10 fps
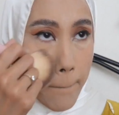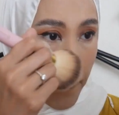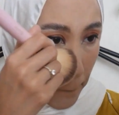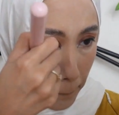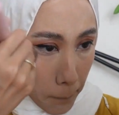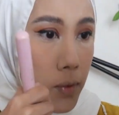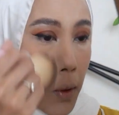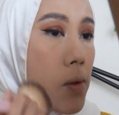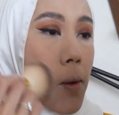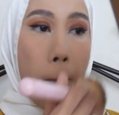
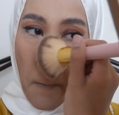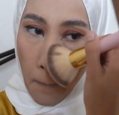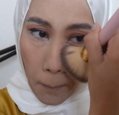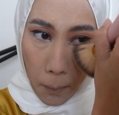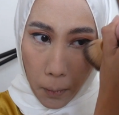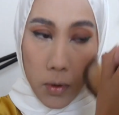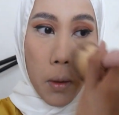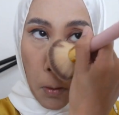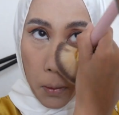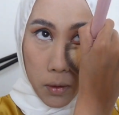and brush
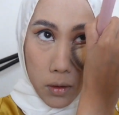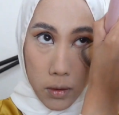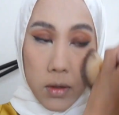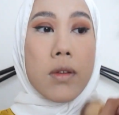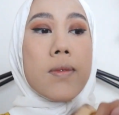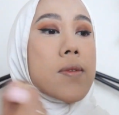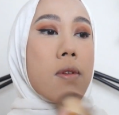it off.